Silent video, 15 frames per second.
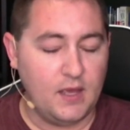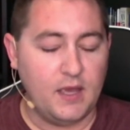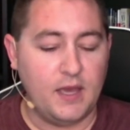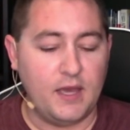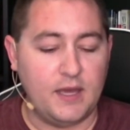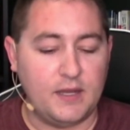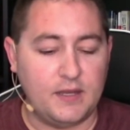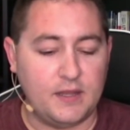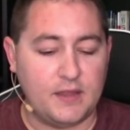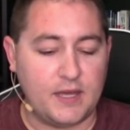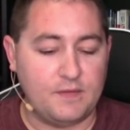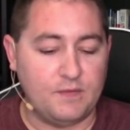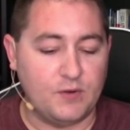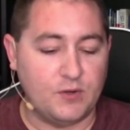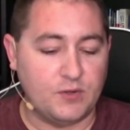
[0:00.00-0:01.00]
And that
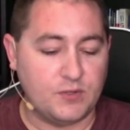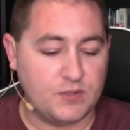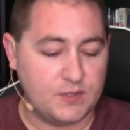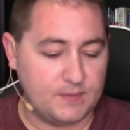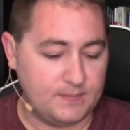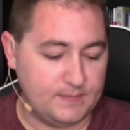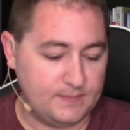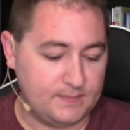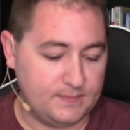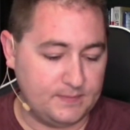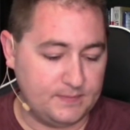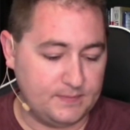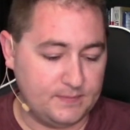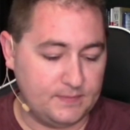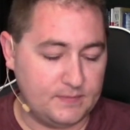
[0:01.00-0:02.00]
verse,
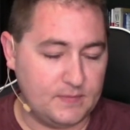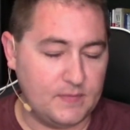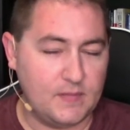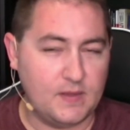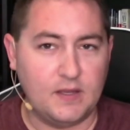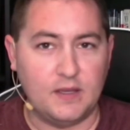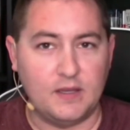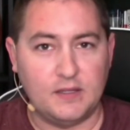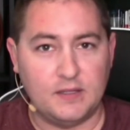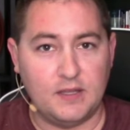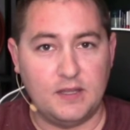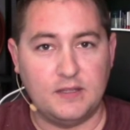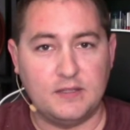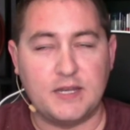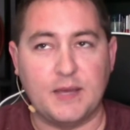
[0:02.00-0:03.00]
it
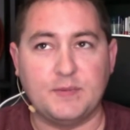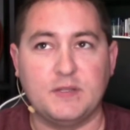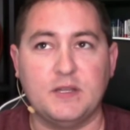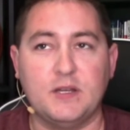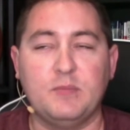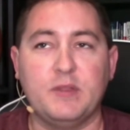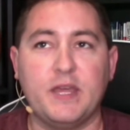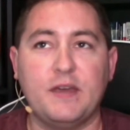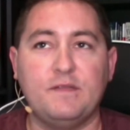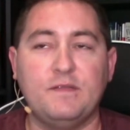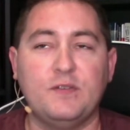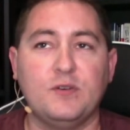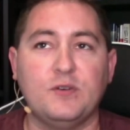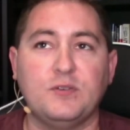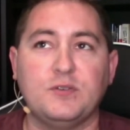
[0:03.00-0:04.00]
stops there, but that
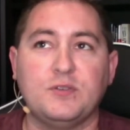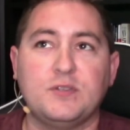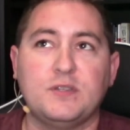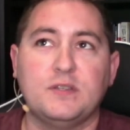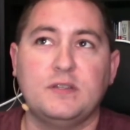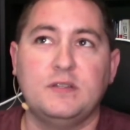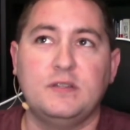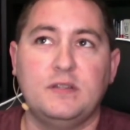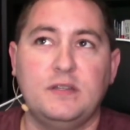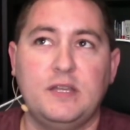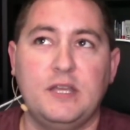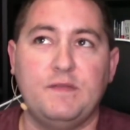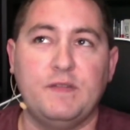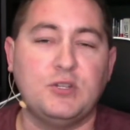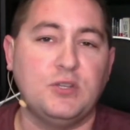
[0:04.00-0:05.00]
verse
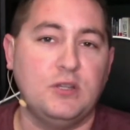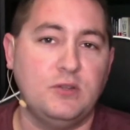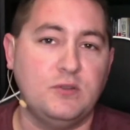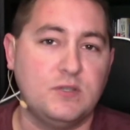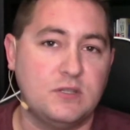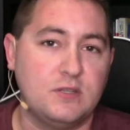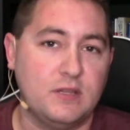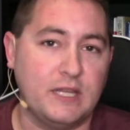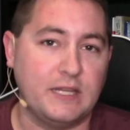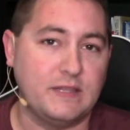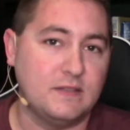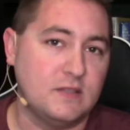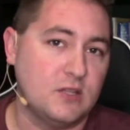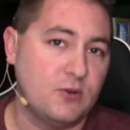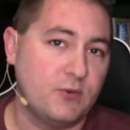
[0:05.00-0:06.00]
eventually alludes it to, like, this
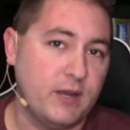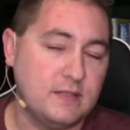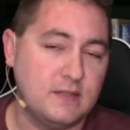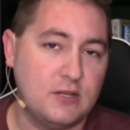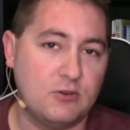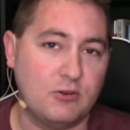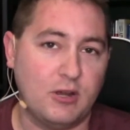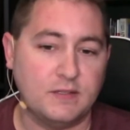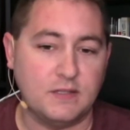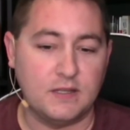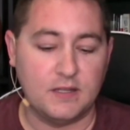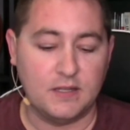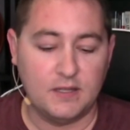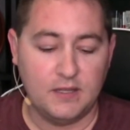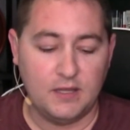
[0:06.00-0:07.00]
is the Great Sea Crossing.
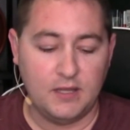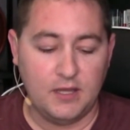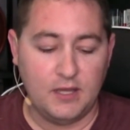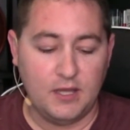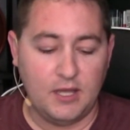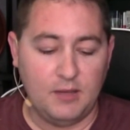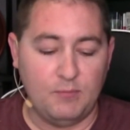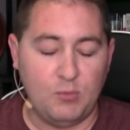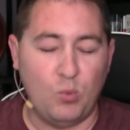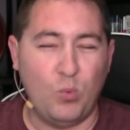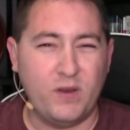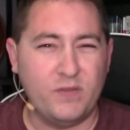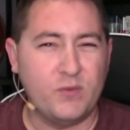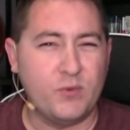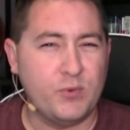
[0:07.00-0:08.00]
But one
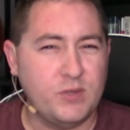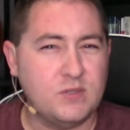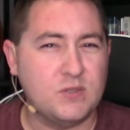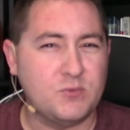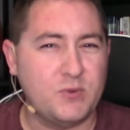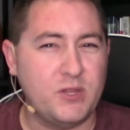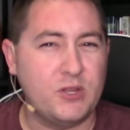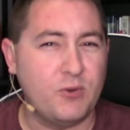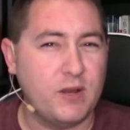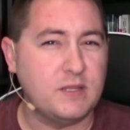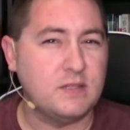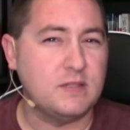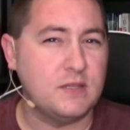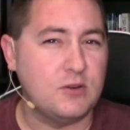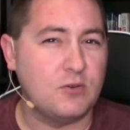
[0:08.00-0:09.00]
of the reasons why the Great
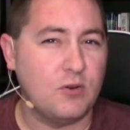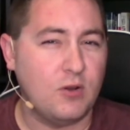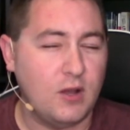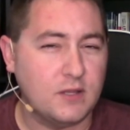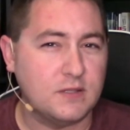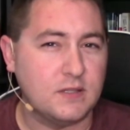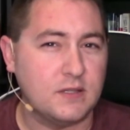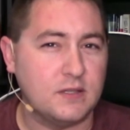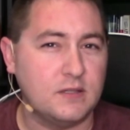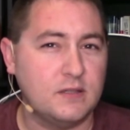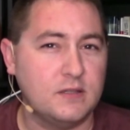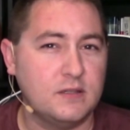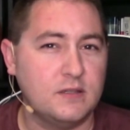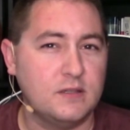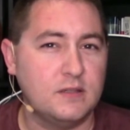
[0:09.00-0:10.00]
Sea Crossing,
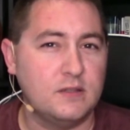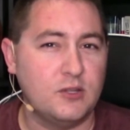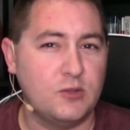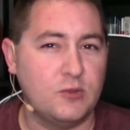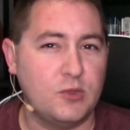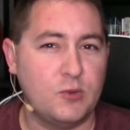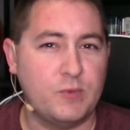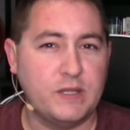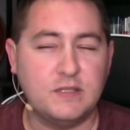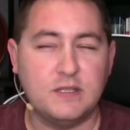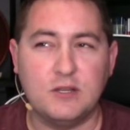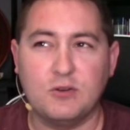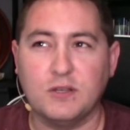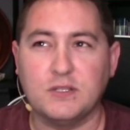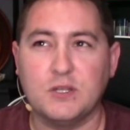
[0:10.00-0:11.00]
the Red Sea
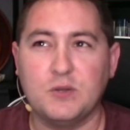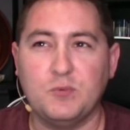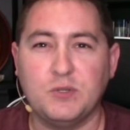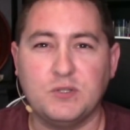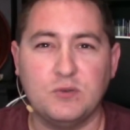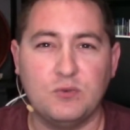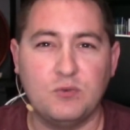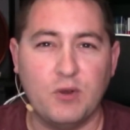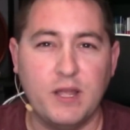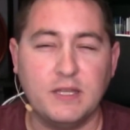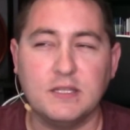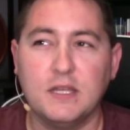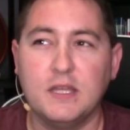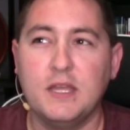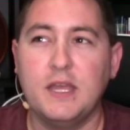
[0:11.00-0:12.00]
Crossing, was so great
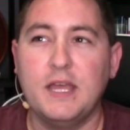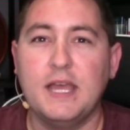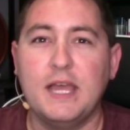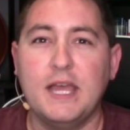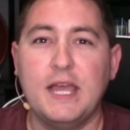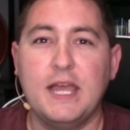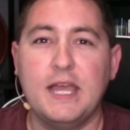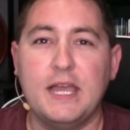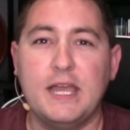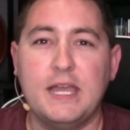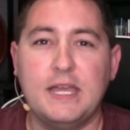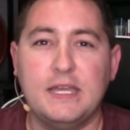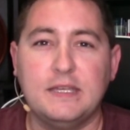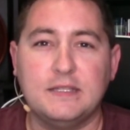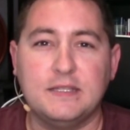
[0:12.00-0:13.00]

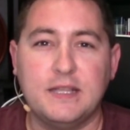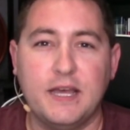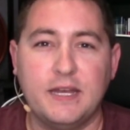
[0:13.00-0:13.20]
is that